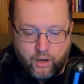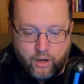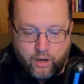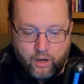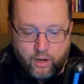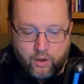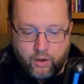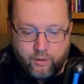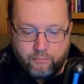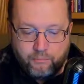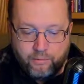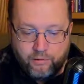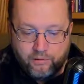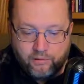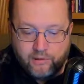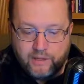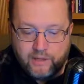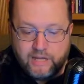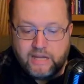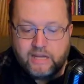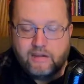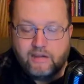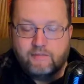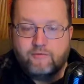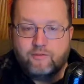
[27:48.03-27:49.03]

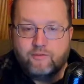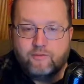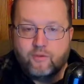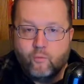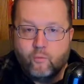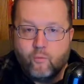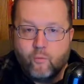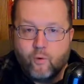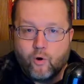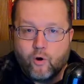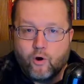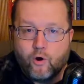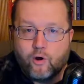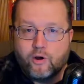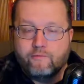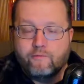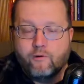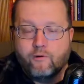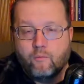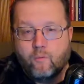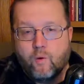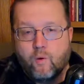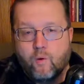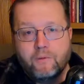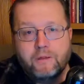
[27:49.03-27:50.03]
believe the word of a
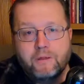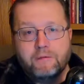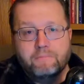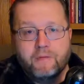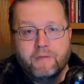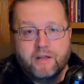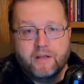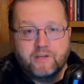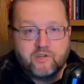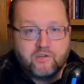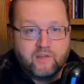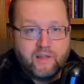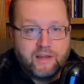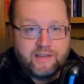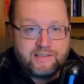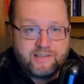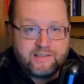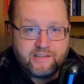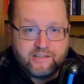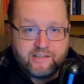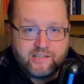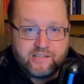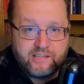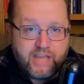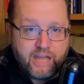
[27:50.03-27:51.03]
woman, much less a
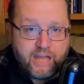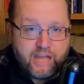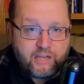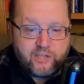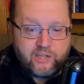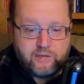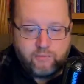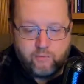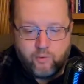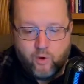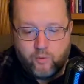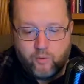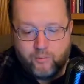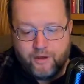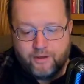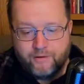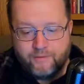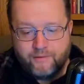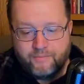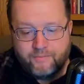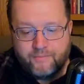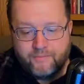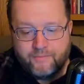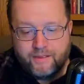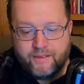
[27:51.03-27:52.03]
sketchy woman?
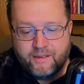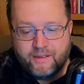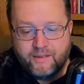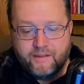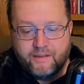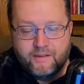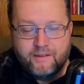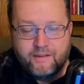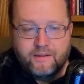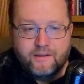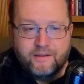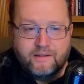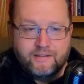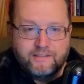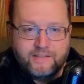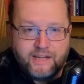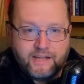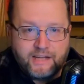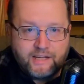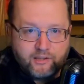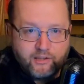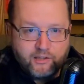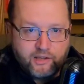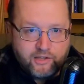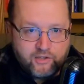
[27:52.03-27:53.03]
Take
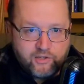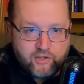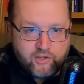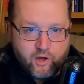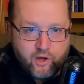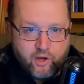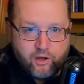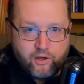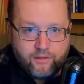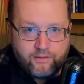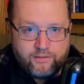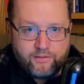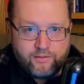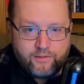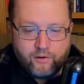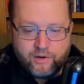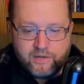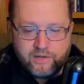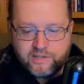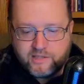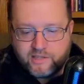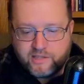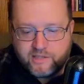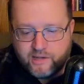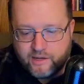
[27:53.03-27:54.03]
a look at John
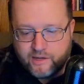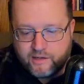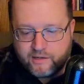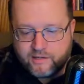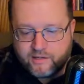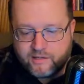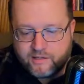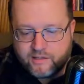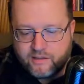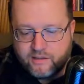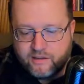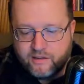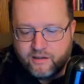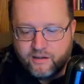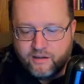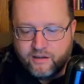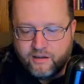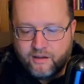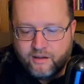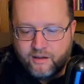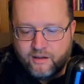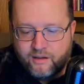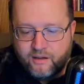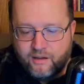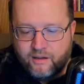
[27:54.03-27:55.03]
36,
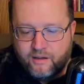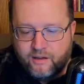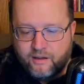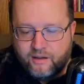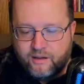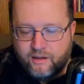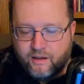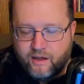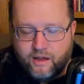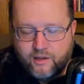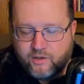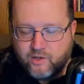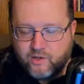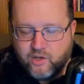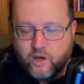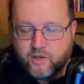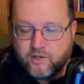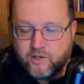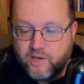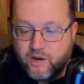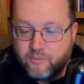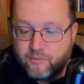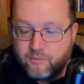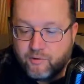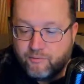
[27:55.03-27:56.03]
John
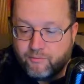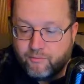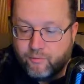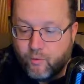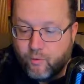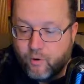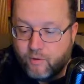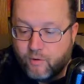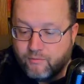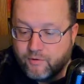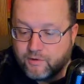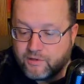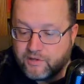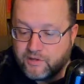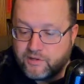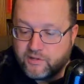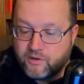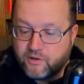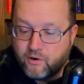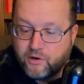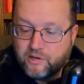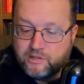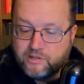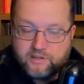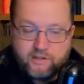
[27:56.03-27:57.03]
chapter 4, verses
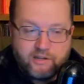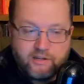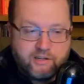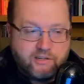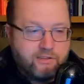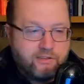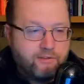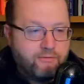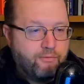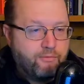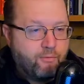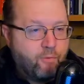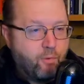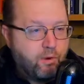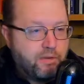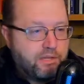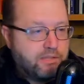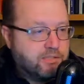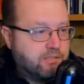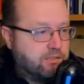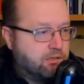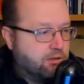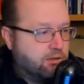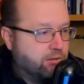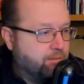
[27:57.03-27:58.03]
36 through
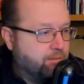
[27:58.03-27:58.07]
42.